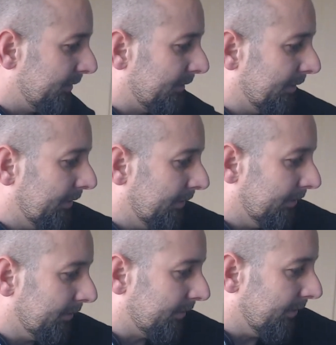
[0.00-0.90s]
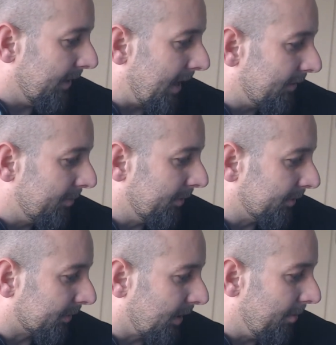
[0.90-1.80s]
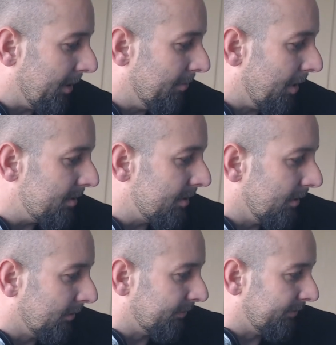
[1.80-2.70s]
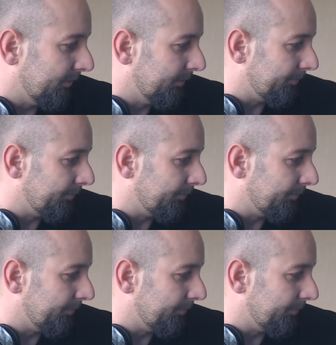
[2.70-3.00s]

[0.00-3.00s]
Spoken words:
to that, because I mean most of